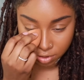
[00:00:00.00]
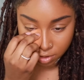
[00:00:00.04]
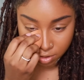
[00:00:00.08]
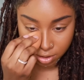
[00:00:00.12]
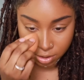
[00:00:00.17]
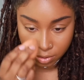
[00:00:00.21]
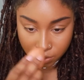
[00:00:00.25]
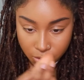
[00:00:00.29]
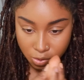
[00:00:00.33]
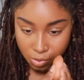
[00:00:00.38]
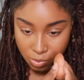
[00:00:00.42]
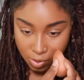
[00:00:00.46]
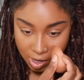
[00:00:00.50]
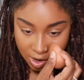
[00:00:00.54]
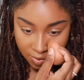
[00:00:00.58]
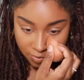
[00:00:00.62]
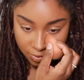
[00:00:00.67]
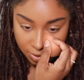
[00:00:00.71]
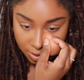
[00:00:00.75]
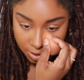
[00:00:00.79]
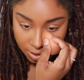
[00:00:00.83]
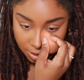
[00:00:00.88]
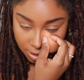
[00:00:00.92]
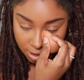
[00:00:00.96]
your
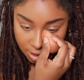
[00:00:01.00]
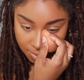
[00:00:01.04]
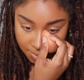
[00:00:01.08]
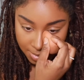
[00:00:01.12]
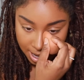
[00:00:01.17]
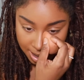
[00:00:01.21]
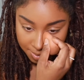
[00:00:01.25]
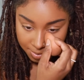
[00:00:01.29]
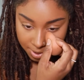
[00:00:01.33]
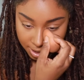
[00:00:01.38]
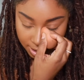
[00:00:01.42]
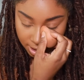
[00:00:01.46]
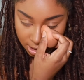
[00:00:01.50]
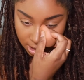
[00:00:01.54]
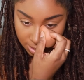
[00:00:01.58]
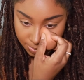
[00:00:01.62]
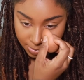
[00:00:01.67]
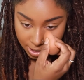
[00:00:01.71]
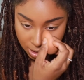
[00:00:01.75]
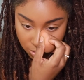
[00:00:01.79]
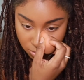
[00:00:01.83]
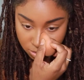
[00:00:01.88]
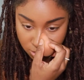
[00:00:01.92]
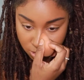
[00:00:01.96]
whoever, your mama, your
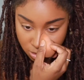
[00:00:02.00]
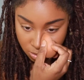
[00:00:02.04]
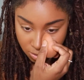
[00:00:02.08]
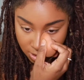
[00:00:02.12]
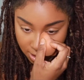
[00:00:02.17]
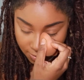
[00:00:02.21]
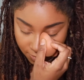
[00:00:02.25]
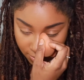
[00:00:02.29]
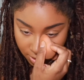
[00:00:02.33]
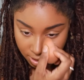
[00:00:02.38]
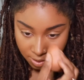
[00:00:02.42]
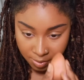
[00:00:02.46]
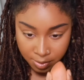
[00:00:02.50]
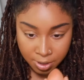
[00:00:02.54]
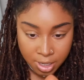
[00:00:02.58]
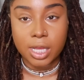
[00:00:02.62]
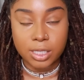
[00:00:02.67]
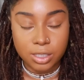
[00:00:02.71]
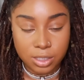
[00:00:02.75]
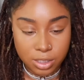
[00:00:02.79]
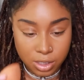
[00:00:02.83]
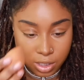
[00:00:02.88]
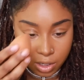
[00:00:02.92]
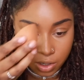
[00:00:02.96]
spouse, whoever.
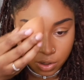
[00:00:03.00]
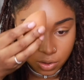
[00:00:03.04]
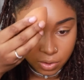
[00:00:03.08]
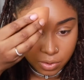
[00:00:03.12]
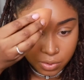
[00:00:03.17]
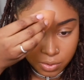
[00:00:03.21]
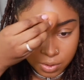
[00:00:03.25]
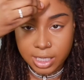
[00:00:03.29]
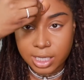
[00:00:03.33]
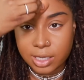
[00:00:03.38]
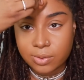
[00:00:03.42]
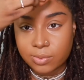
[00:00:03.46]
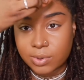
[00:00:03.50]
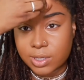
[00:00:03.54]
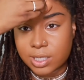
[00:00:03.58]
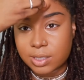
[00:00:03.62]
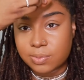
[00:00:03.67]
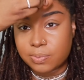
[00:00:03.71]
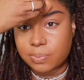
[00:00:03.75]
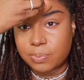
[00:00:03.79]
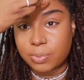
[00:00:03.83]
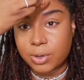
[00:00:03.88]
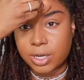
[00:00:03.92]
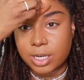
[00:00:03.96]
And so he was
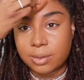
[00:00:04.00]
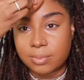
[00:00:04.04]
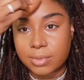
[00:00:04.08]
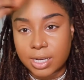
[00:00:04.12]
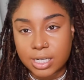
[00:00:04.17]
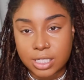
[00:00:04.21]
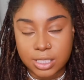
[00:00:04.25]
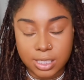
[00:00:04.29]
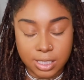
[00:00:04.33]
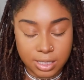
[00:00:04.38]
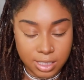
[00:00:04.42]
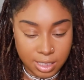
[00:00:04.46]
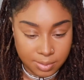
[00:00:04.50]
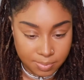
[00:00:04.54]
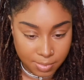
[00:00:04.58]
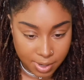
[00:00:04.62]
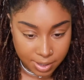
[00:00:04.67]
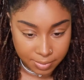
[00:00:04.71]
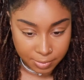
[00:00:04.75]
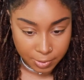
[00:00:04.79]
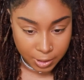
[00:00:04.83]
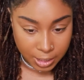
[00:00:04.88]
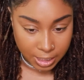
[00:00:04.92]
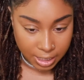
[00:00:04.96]
pretty much
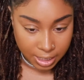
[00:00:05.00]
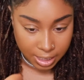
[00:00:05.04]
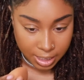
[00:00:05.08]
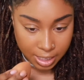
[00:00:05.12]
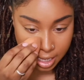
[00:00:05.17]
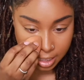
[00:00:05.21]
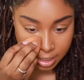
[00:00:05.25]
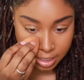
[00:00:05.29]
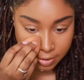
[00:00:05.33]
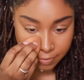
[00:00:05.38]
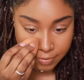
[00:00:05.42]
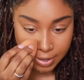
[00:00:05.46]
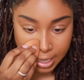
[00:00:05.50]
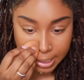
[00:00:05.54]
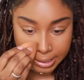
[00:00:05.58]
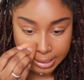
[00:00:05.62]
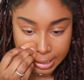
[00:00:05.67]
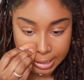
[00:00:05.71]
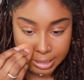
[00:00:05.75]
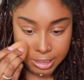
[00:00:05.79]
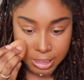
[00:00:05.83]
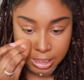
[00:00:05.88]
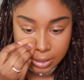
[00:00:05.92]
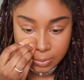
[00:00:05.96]
debunking the fact
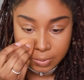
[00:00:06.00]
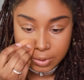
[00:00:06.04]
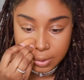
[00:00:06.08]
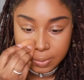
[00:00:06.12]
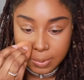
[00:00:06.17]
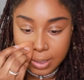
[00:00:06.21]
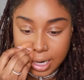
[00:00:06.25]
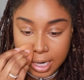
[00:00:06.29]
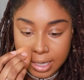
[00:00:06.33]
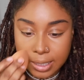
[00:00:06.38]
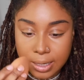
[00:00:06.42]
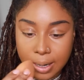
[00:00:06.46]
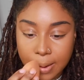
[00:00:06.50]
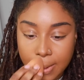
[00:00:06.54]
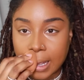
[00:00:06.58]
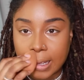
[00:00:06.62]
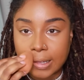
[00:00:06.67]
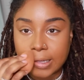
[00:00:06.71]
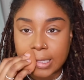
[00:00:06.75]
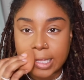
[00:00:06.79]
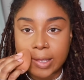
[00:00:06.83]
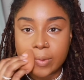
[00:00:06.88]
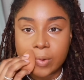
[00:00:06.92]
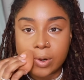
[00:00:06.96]
that she was pregnant.
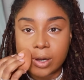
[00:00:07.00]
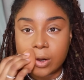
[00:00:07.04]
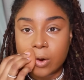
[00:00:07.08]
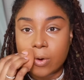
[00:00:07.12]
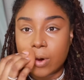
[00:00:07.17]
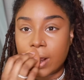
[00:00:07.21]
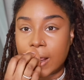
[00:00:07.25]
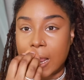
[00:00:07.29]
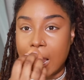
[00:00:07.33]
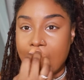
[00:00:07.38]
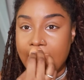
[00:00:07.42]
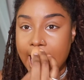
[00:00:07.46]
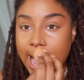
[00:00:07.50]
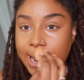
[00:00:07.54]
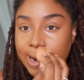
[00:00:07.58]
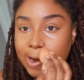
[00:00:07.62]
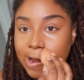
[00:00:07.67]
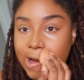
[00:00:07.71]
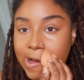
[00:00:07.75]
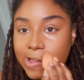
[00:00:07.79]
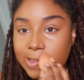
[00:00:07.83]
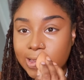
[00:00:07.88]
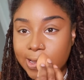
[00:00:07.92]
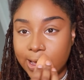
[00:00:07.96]
And they were going at it
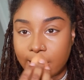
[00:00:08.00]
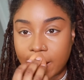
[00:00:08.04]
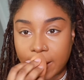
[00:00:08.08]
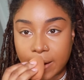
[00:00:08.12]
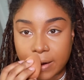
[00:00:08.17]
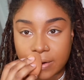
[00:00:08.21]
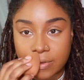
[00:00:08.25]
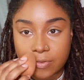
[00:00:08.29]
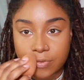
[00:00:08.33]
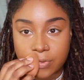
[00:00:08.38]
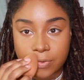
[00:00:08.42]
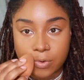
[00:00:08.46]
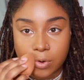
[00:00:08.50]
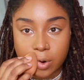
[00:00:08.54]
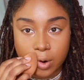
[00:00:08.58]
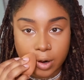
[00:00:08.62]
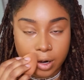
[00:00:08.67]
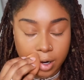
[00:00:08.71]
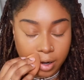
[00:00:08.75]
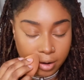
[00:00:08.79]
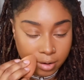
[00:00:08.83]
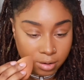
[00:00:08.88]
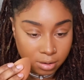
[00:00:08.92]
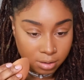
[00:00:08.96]
online
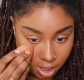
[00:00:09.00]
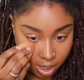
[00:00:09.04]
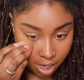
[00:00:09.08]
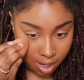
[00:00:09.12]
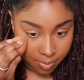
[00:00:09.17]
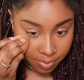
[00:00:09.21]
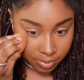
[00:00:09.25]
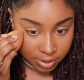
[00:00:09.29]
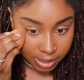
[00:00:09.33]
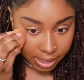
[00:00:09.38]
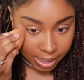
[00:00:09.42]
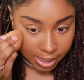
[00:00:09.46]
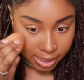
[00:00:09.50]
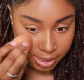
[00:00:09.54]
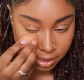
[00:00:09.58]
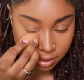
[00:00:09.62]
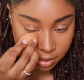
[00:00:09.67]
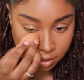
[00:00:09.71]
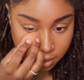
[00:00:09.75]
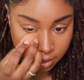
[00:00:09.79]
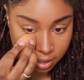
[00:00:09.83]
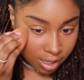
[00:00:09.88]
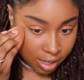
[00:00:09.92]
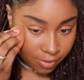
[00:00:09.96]
for a couple
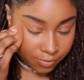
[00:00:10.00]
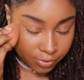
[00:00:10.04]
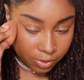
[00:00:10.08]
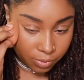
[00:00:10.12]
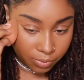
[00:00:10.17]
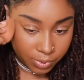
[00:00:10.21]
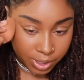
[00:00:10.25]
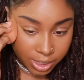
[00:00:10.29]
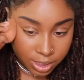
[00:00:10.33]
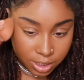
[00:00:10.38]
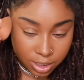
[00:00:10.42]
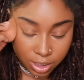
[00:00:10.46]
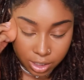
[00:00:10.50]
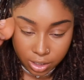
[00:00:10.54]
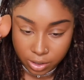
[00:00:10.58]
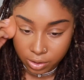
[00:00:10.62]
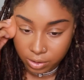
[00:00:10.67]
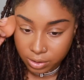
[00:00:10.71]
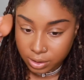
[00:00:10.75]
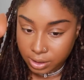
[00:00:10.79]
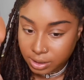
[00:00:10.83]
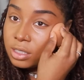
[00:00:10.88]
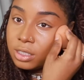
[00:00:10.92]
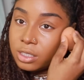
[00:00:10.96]
days a few weeks
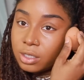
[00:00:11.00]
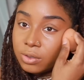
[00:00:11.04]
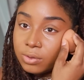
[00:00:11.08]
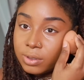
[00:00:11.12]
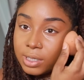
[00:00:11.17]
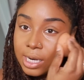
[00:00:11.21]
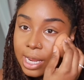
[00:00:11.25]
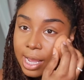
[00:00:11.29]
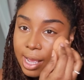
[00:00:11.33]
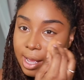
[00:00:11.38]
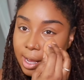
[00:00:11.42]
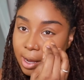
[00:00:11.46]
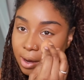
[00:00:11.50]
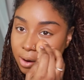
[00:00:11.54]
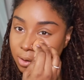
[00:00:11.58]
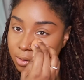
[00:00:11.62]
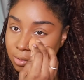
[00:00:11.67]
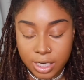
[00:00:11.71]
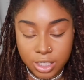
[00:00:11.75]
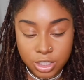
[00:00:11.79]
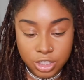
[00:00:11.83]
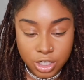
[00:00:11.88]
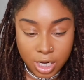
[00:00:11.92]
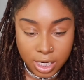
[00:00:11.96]
ago. So now
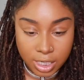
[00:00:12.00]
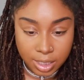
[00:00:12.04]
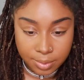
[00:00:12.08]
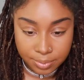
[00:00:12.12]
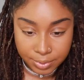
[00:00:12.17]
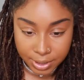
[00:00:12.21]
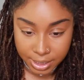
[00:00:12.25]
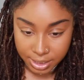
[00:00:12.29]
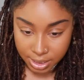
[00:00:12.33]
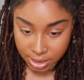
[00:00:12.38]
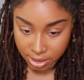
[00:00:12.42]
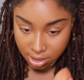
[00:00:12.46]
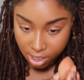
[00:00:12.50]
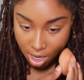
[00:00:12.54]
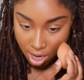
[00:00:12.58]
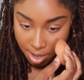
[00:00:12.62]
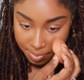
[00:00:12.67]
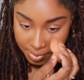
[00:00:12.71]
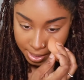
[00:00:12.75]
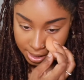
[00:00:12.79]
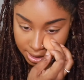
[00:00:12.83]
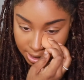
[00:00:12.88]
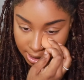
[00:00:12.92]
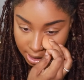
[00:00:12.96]
in Johnny Blaze's
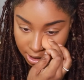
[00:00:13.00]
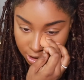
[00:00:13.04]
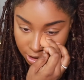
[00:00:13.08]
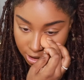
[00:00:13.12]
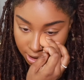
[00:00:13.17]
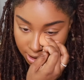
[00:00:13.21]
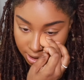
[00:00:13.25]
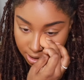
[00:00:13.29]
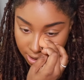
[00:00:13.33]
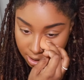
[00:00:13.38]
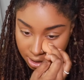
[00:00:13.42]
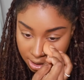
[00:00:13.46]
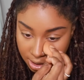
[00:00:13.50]
comment section,